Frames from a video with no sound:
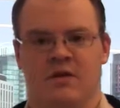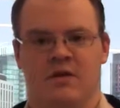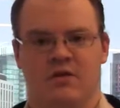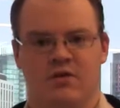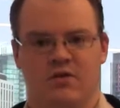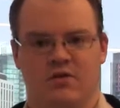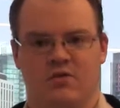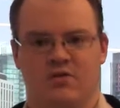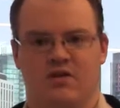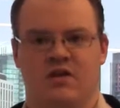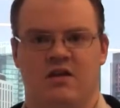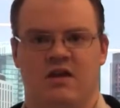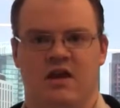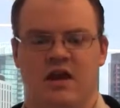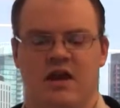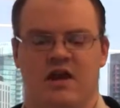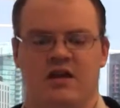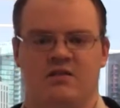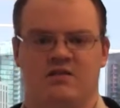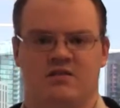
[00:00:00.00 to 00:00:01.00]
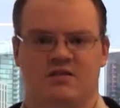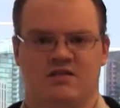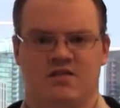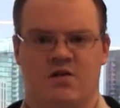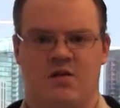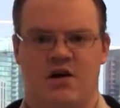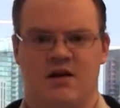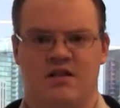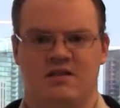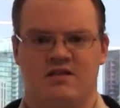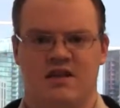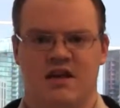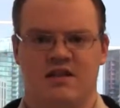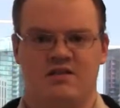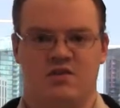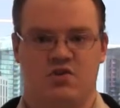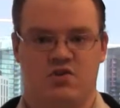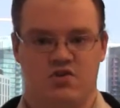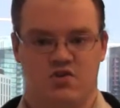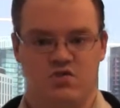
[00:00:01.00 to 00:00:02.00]
looking at science as
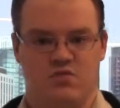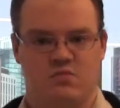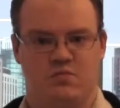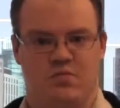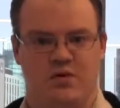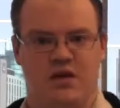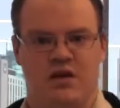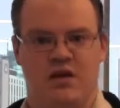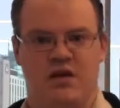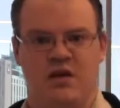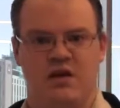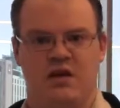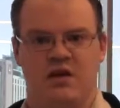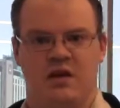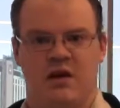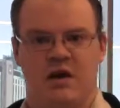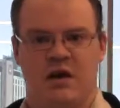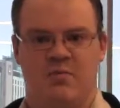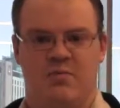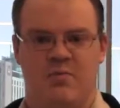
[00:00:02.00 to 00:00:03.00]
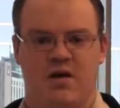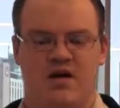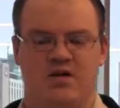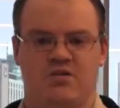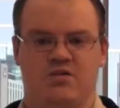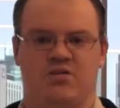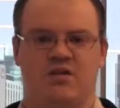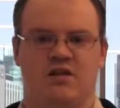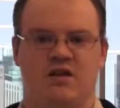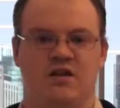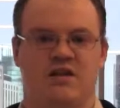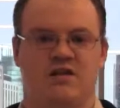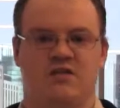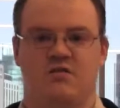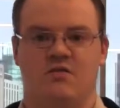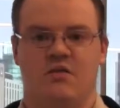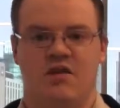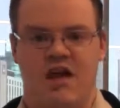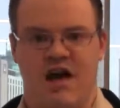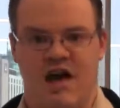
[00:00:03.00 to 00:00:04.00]
it should be about looking into
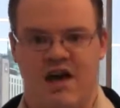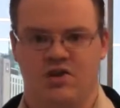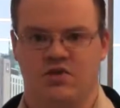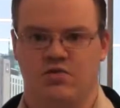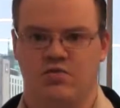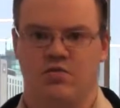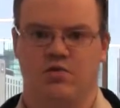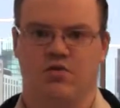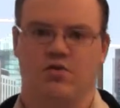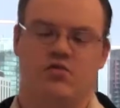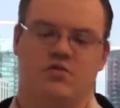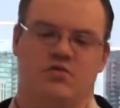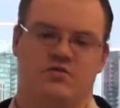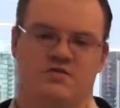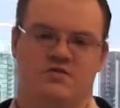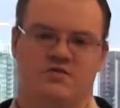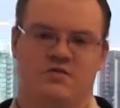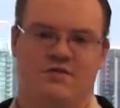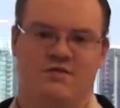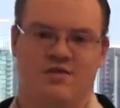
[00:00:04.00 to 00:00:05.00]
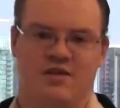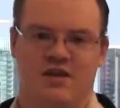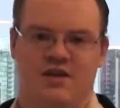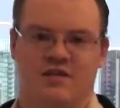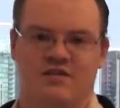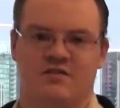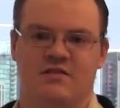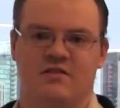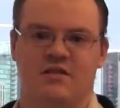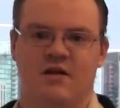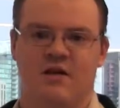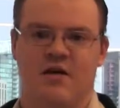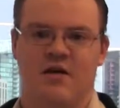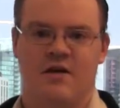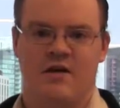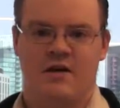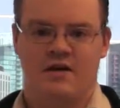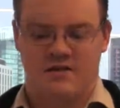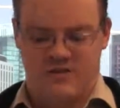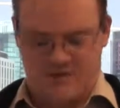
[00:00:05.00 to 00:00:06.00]
the actual causes of things.
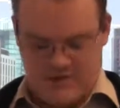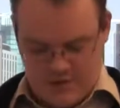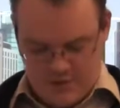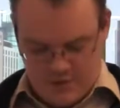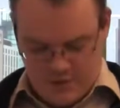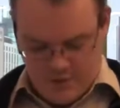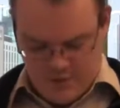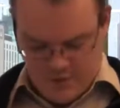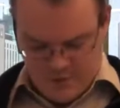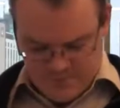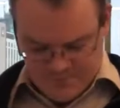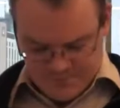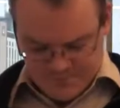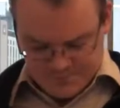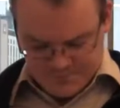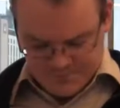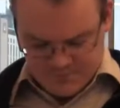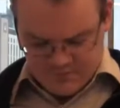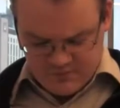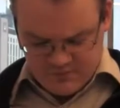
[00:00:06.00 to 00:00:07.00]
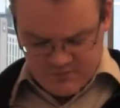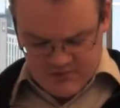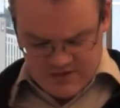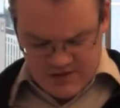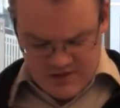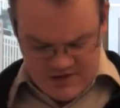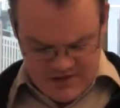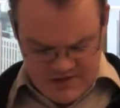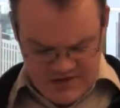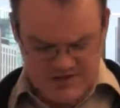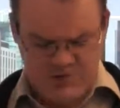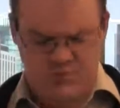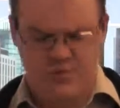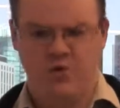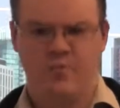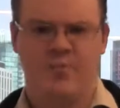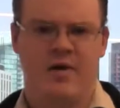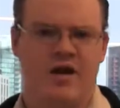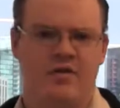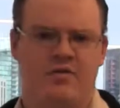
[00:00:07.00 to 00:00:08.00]
So there's a
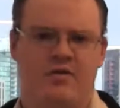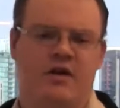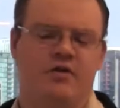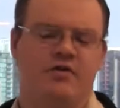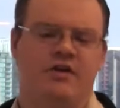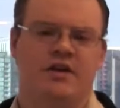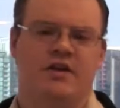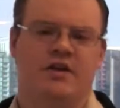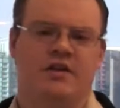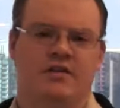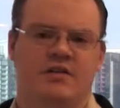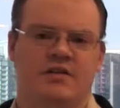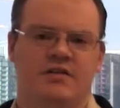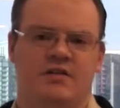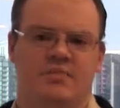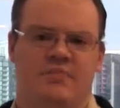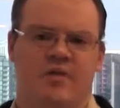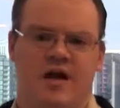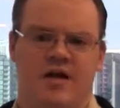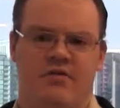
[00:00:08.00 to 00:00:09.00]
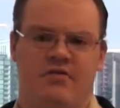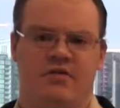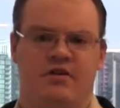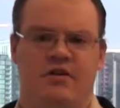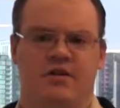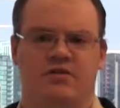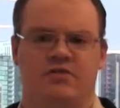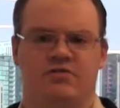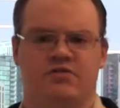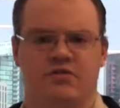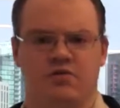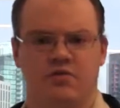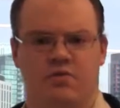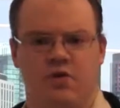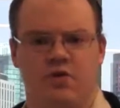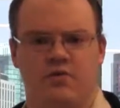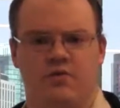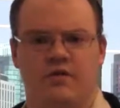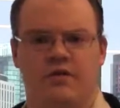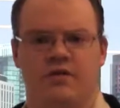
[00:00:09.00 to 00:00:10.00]
real parallel here. There's a parallel to
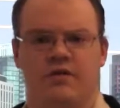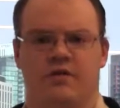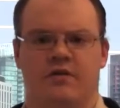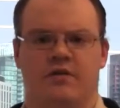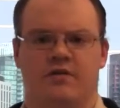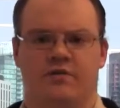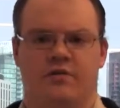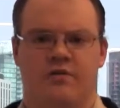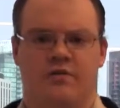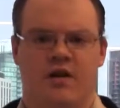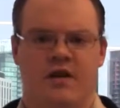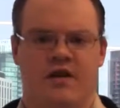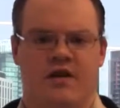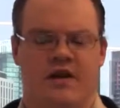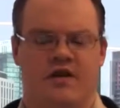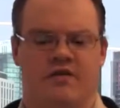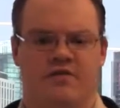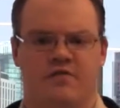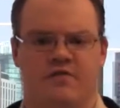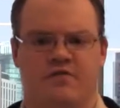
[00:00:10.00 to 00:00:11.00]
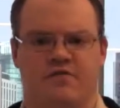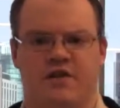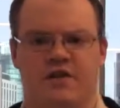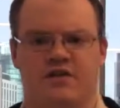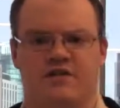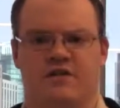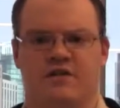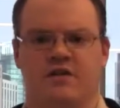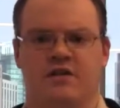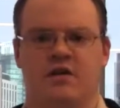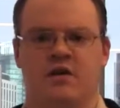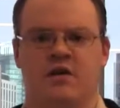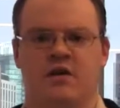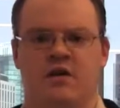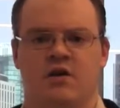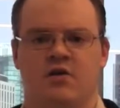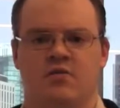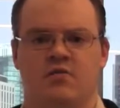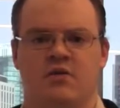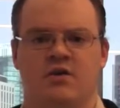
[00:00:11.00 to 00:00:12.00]
what we're right now confronting
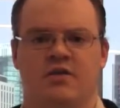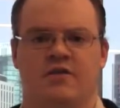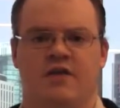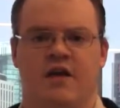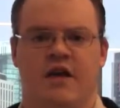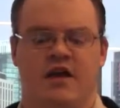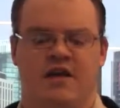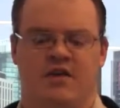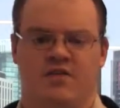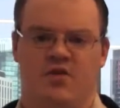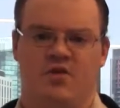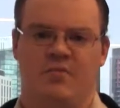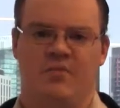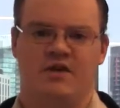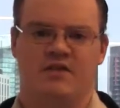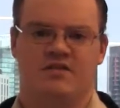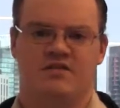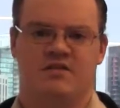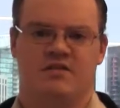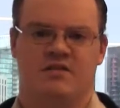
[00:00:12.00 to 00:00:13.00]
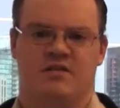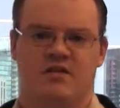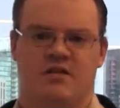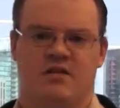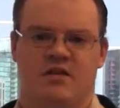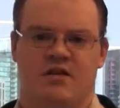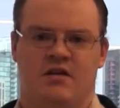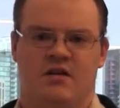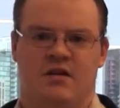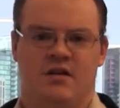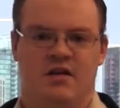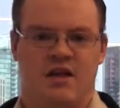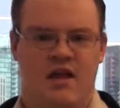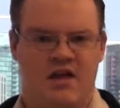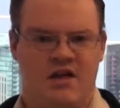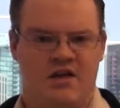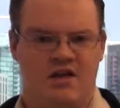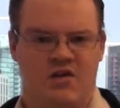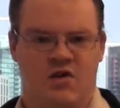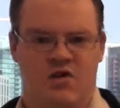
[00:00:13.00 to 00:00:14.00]
with economics. In
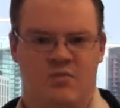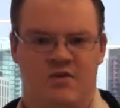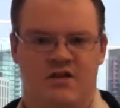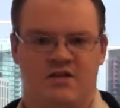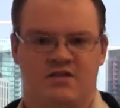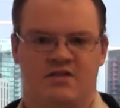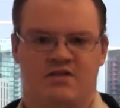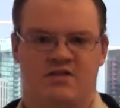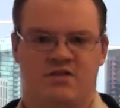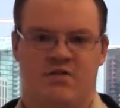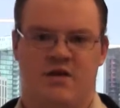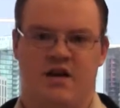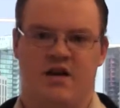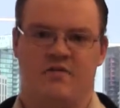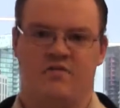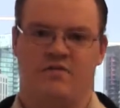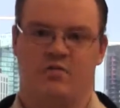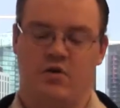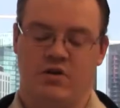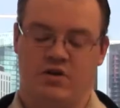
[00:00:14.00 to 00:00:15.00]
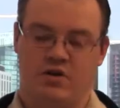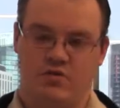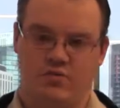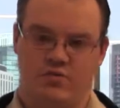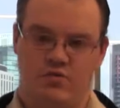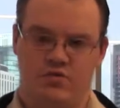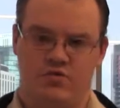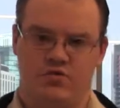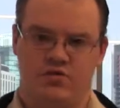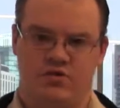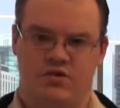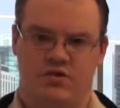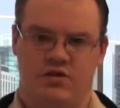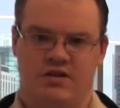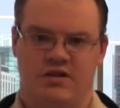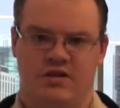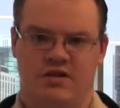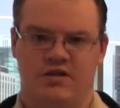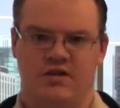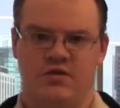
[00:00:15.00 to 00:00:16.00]
economics, you have what LaRouche
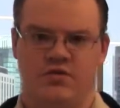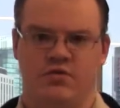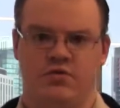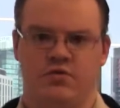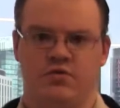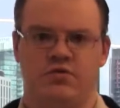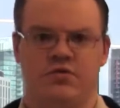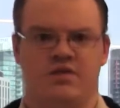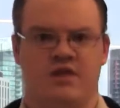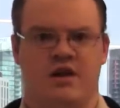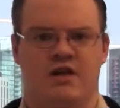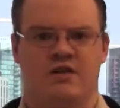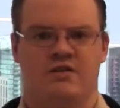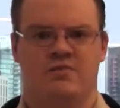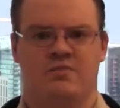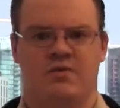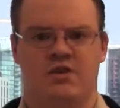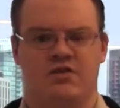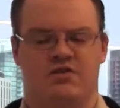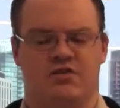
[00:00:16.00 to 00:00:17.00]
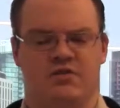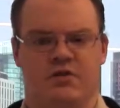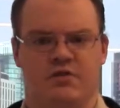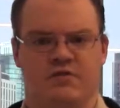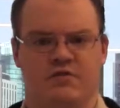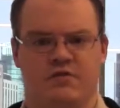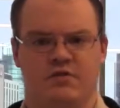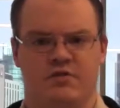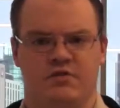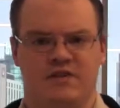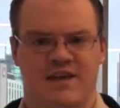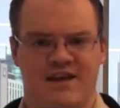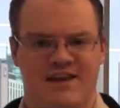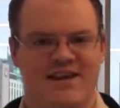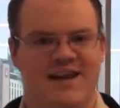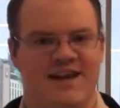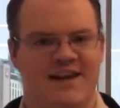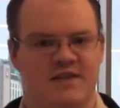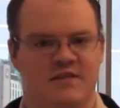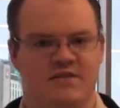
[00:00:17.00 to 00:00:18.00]
and Lyndon LaRouche has been doing for
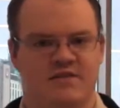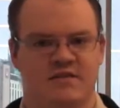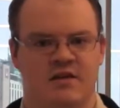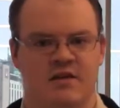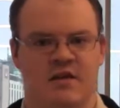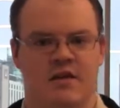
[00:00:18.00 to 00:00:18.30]
decades,